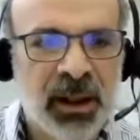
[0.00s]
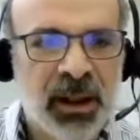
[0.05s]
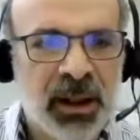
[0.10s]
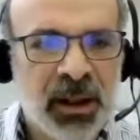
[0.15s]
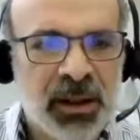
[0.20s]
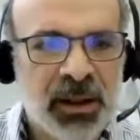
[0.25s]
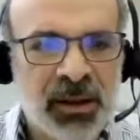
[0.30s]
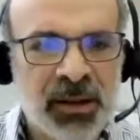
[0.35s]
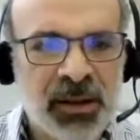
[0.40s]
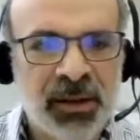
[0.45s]

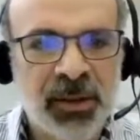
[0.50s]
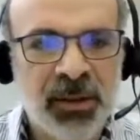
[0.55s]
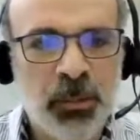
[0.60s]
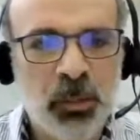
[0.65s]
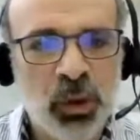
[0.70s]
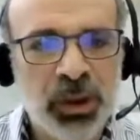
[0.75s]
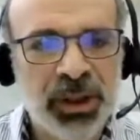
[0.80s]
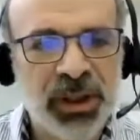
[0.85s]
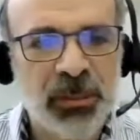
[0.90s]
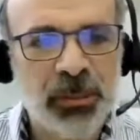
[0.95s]
is
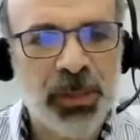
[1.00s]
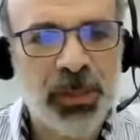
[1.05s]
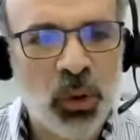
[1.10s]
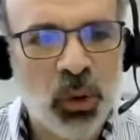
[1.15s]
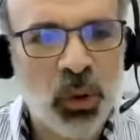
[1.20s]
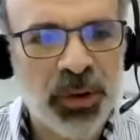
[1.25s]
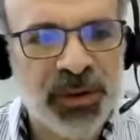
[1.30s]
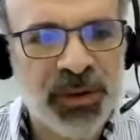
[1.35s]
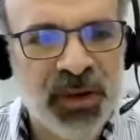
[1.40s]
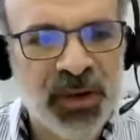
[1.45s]
important
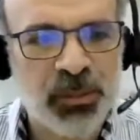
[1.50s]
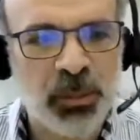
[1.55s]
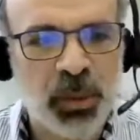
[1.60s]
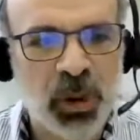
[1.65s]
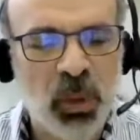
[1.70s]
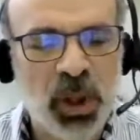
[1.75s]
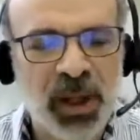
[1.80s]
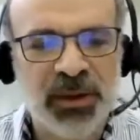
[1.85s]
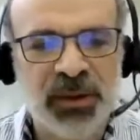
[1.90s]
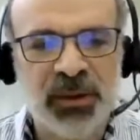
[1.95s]
because this
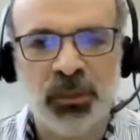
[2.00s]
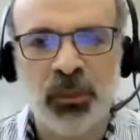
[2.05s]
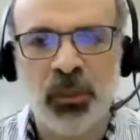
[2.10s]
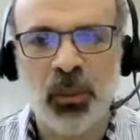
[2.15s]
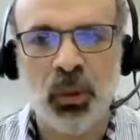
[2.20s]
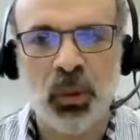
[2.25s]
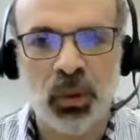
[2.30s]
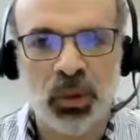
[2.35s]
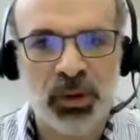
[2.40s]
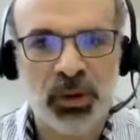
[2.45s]
prevents
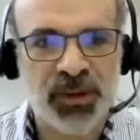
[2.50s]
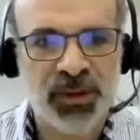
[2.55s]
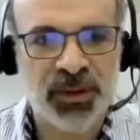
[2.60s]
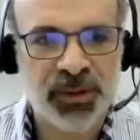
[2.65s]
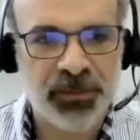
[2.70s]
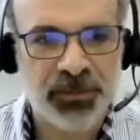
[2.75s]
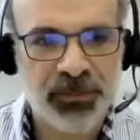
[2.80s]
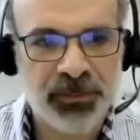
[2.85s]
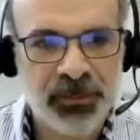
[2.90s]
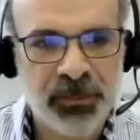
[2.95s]

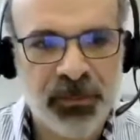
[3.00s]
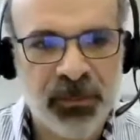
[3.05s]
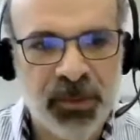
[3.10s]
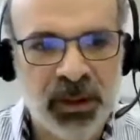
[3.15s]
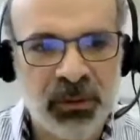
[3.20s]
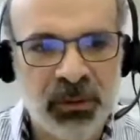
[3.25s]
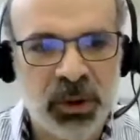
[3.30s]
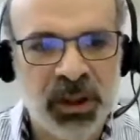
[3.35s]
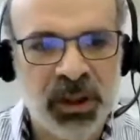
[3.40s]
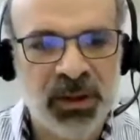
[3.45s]
forks,
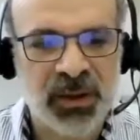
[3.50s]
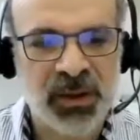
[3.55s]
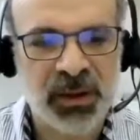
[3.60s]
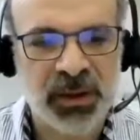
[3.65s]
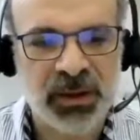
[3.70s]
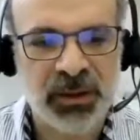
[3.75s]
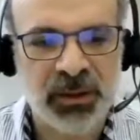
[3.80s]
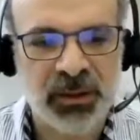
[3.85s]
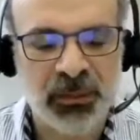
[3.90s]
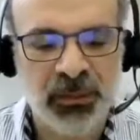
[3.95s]
right?
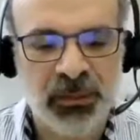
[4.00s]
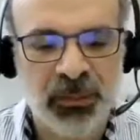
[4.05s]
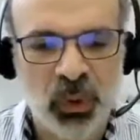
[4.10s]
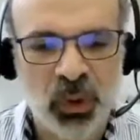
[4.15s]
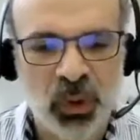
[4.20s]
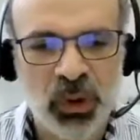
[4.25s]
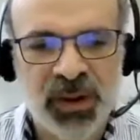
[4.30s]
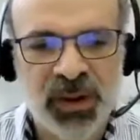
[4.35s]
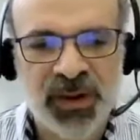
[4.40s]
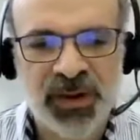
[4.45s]
And the
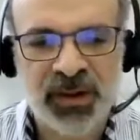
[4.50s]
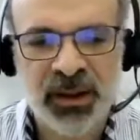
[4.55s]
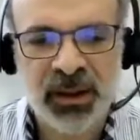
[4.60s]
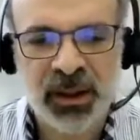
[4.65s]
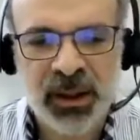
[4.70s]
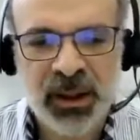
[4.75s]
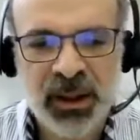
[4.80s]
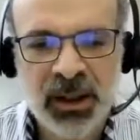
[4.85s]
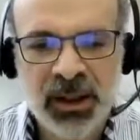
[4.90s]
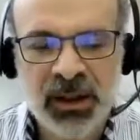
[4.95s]
forks
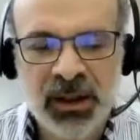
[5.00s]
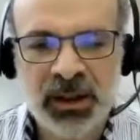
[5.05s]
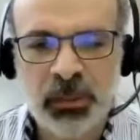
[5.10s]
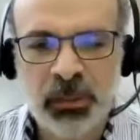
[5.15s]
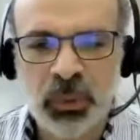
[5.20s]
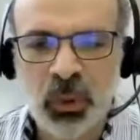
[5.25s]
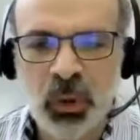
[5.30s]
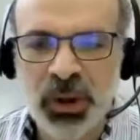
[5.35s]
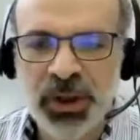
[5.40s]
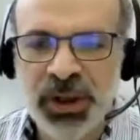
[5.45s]
in the
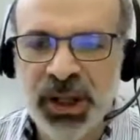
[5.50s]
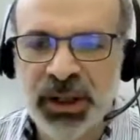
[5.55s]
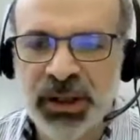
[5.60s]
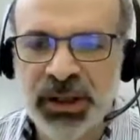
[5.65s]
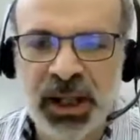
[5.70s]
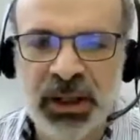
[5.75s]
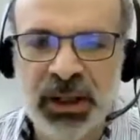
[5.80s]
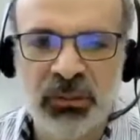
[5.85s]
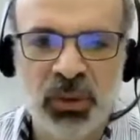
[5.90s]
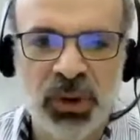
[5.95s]
blockchain
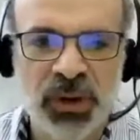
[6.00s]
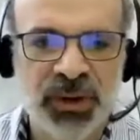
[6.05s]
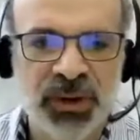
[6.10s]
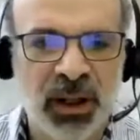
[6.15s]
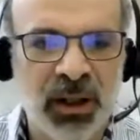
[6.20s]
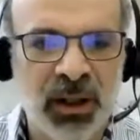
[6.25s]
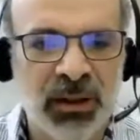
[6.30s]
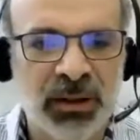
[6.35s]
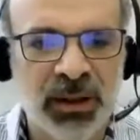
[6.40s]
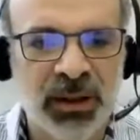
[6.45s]
can
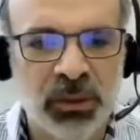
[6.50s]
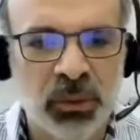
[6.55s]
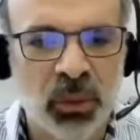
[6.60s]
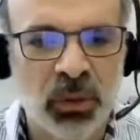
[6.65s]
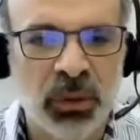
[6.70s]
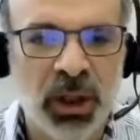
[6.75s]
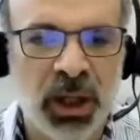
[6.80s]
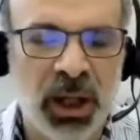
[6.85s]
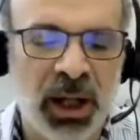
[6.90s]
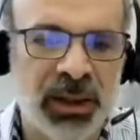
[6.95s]
result in
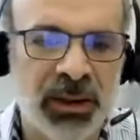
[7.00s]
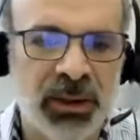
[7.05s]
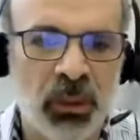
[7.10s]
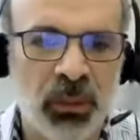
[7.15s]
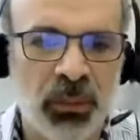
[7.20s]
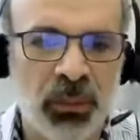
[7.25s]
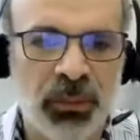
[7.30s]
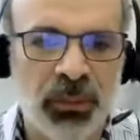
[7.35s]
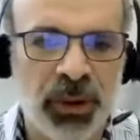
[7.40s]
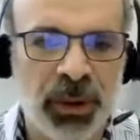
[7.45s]
all kind
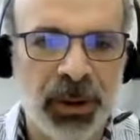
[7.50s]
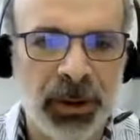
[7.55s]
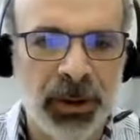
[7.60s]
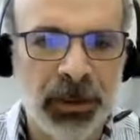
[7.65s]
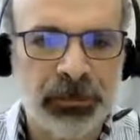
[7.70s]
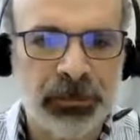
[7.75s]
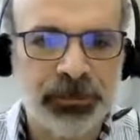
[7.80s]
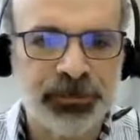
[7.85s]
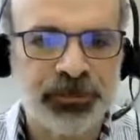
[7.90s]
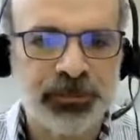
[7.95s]
of
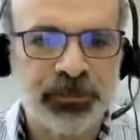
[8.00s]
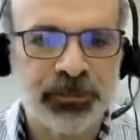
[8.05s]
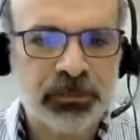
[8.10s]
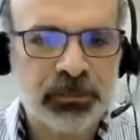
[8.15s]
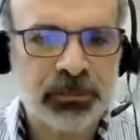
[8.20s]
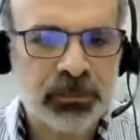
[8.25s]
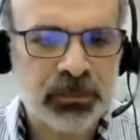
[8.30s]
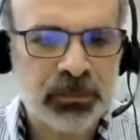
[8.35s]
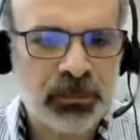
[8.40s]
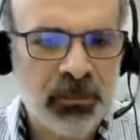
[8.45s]

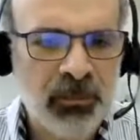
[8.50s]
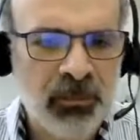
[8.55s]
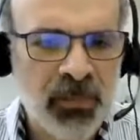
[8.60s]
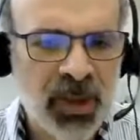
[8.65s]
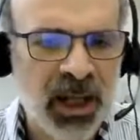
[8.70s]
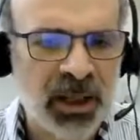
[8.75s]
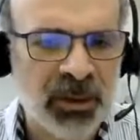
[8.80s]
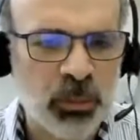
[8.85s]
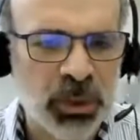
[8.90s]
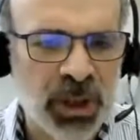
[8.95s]

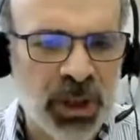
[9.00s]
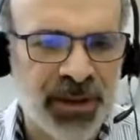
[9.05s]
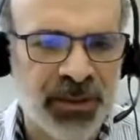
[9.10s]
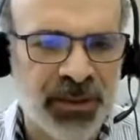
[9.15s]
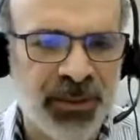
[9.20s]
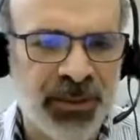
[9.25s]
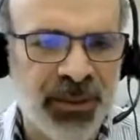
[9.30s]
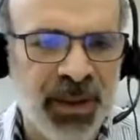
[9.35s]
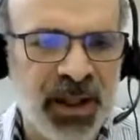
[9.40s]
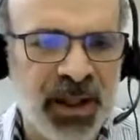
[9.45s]

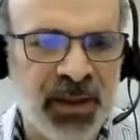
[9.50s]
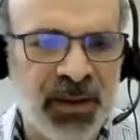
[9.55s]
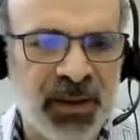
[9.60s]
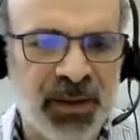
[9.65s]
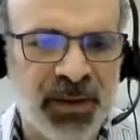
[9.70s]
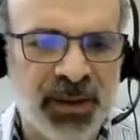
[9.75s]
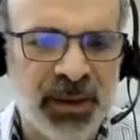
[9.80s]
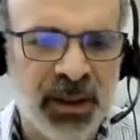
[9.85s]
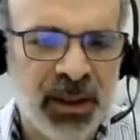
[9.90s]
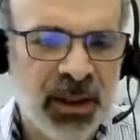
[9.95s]
unpleasant
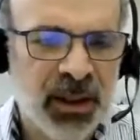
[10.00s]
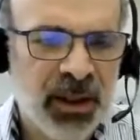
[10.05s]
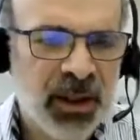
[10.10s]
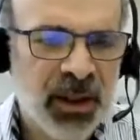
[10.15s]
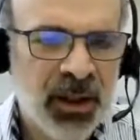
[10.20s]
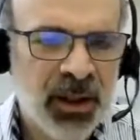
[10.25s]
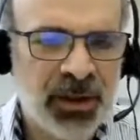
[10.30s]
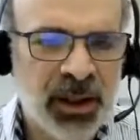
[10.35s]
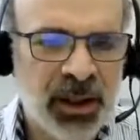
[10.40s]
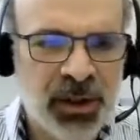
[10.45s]
things,
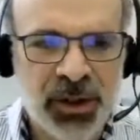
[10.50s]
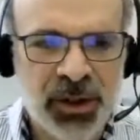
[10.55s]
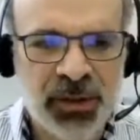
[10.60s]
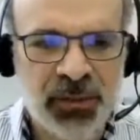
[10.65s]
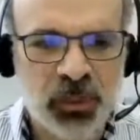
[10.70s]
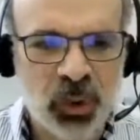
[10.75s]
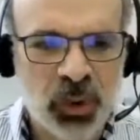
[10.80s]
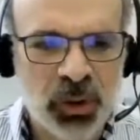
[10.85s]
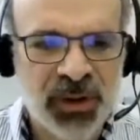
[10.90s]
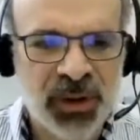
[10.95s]
such as,
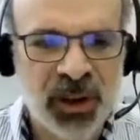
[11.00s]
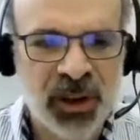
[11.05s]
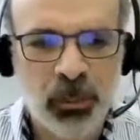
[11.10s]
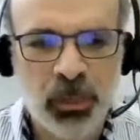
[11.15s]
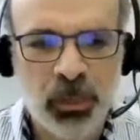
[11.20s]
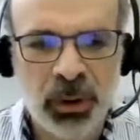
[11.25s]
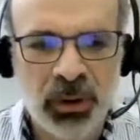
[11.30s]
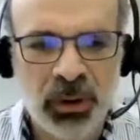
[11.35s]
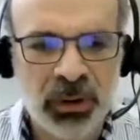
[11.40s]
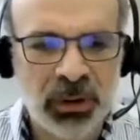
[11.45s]
for
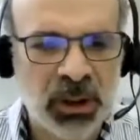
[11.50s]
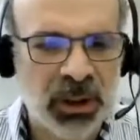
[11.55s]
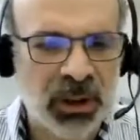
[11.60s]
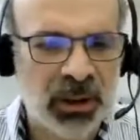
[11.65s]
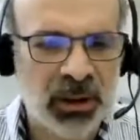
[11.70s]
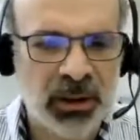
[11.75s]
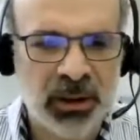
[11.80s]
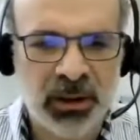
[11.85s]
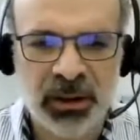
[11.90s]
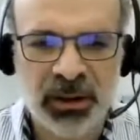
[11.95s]

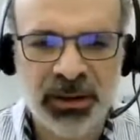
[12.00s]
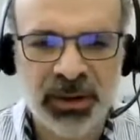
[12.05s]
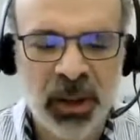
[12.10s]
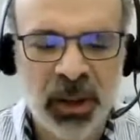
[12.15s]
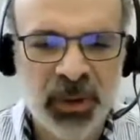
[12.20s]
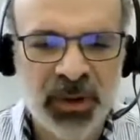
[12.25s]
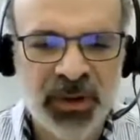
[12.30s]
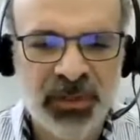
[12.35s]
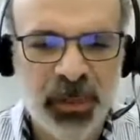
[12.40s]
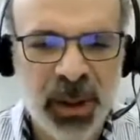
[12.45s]
example,
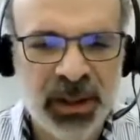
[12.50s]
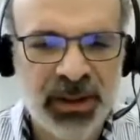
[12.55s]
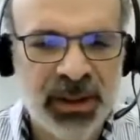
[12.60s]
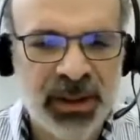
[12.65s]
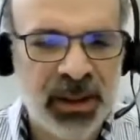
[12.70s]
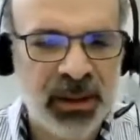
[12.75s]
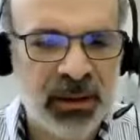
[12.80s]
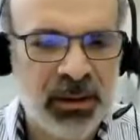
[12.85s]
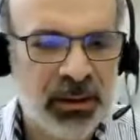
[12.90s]
double spending.